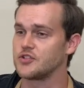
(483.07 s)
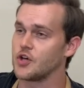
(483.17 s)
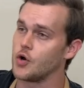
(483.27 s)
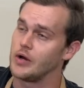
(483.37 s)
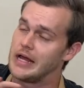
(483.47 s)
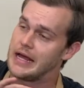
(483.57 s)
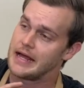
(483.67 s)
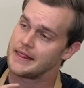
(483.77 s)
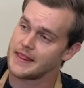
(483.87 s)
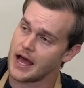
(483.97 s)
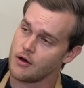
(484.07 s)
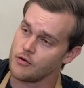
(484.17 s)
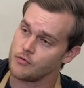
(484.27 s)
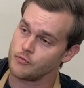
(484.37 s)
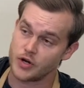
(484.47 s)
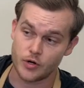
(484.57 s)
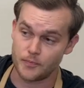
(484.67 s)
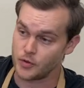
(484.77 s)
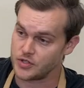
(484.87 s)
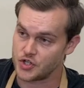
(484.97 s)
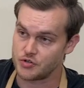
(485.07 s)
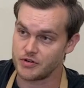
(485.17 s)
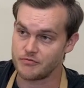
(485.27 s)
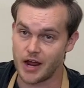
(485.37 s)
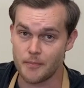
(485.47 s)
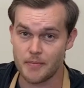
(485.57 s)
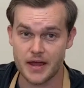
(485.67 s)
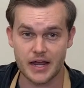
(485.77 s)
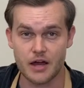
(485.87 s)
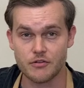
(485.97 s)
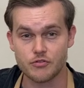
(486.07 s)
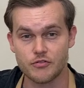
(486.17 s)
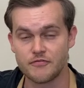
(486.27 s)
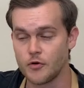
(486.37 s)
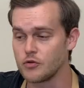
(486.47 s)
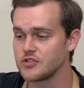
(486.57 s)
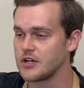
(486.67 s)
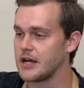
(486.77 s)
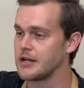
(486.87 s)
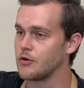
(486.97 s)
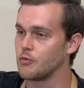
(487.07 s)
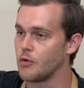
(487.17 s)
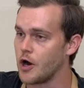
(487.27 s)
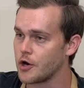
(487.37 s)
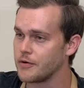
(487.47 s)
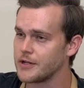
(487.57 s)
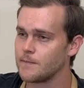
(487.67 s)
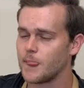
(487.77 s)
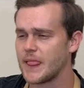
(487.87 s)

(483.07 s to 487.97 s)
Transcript: So now we're gonna put this tree right back out into full sun, water it,